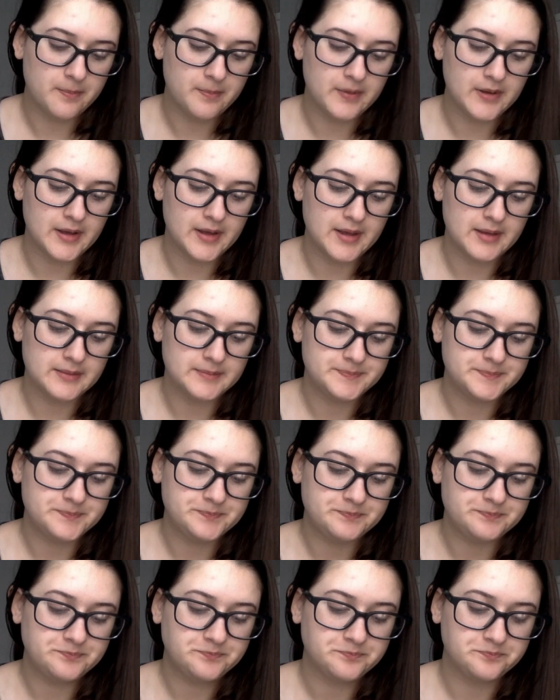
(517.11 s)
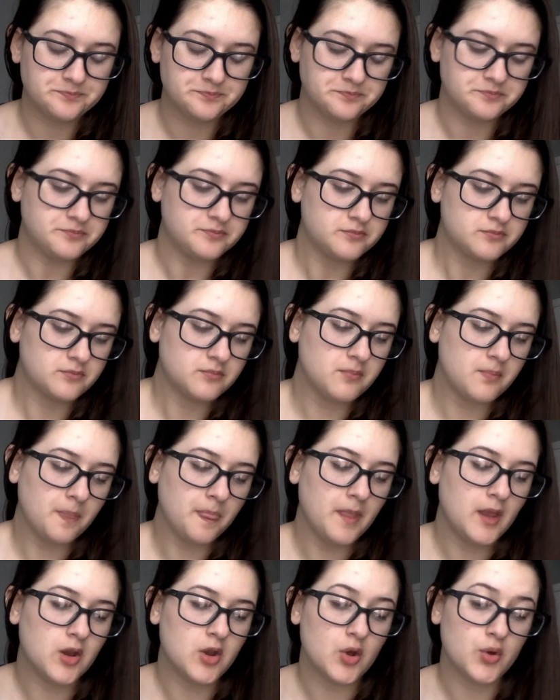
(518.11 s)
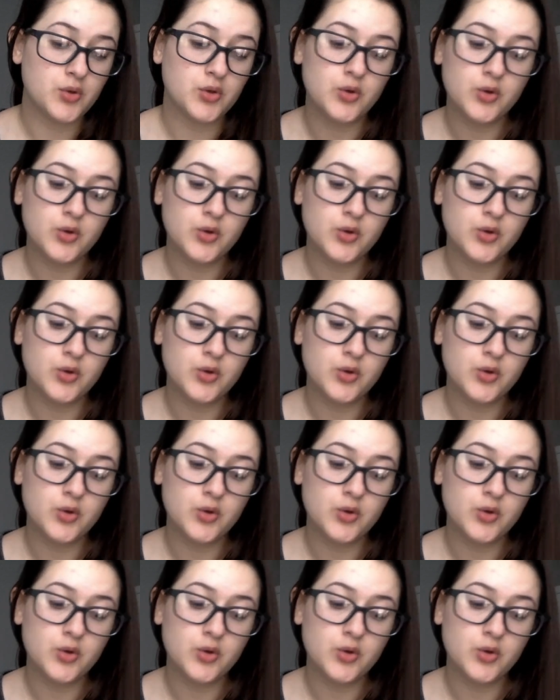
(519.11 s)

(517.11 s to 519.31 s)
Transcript: But, you know,